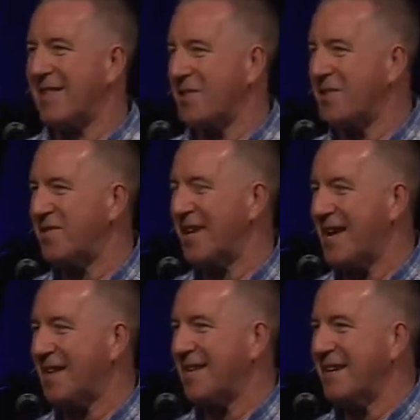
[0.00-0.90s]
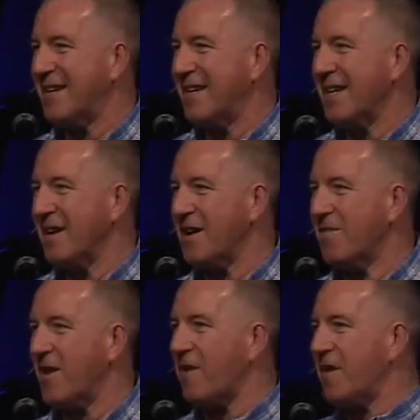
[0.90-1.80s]
we just can't get
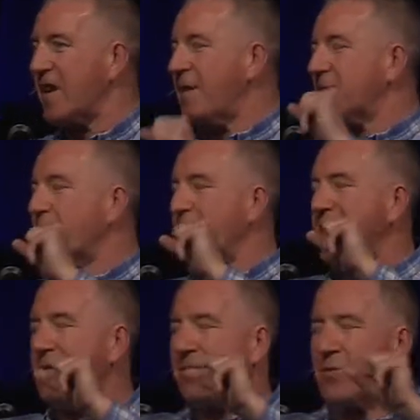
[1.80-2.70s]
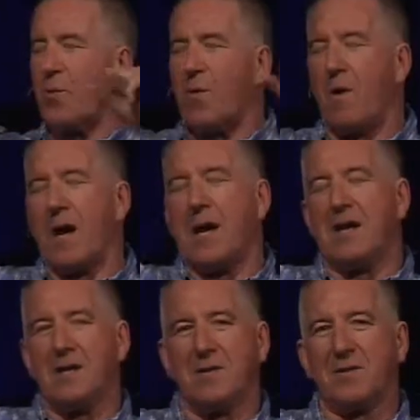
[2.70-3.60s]
enough of. He keeps being this
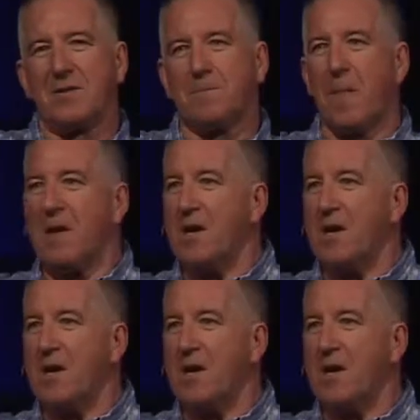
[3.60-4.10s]
radiance.